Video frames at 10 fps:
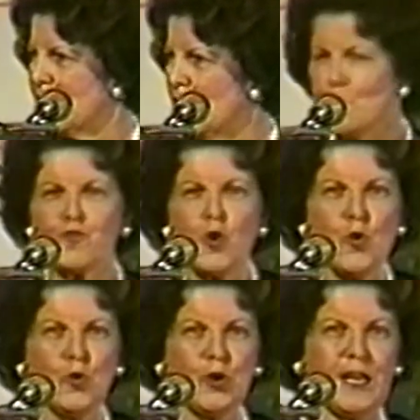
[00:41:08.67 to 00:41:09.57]

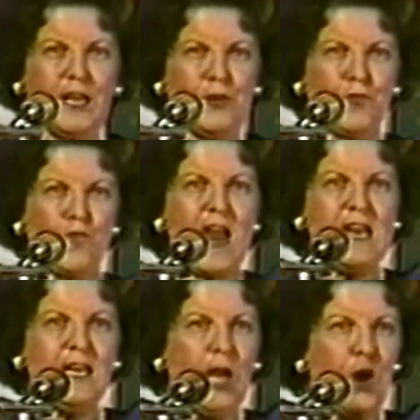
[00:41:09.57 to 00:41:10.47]
Ruling and
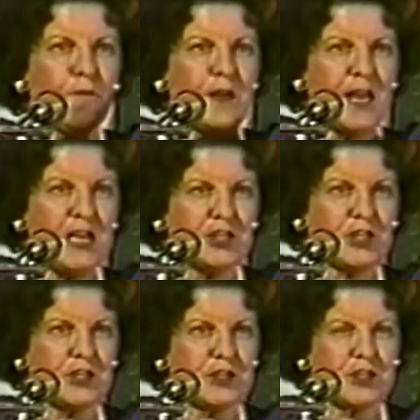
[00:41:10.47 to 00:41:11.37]
reigning over
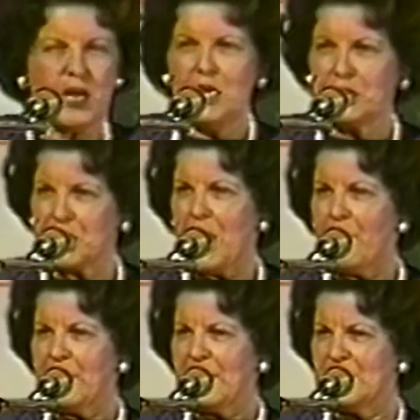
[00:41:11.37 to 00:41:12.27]
nations.
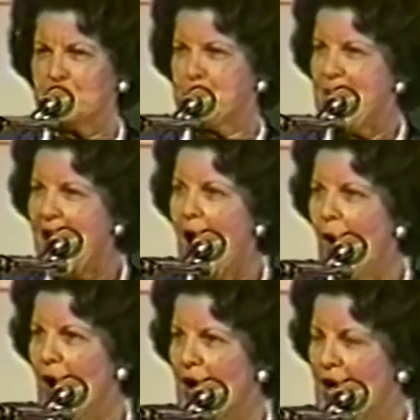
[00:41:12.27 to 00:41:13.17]
Sharing his
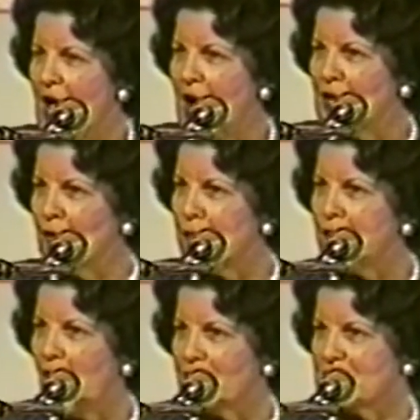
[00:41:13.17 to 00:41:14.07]
power and
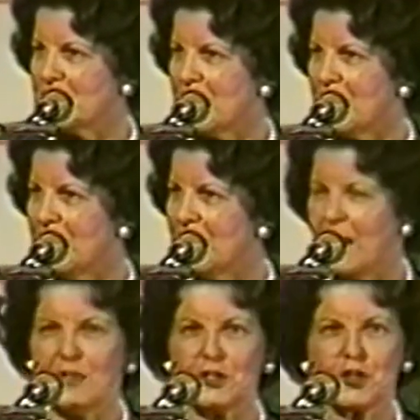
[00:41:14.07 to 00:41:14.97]
authority
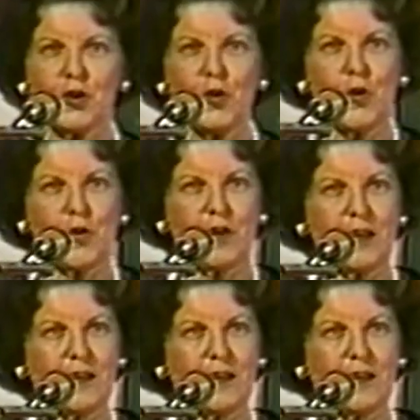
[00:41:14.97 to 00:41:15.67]
and his glory.